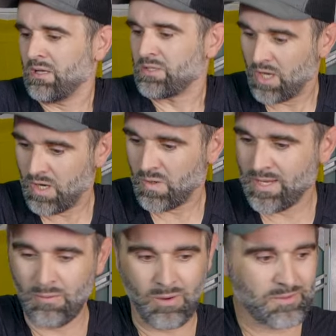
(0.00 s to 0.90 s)
So
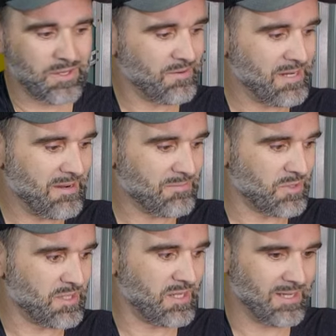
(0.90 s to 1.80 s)
yeah, what I'm going to do now, I'm
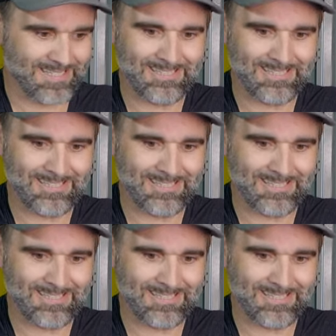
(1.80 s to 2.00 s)
going to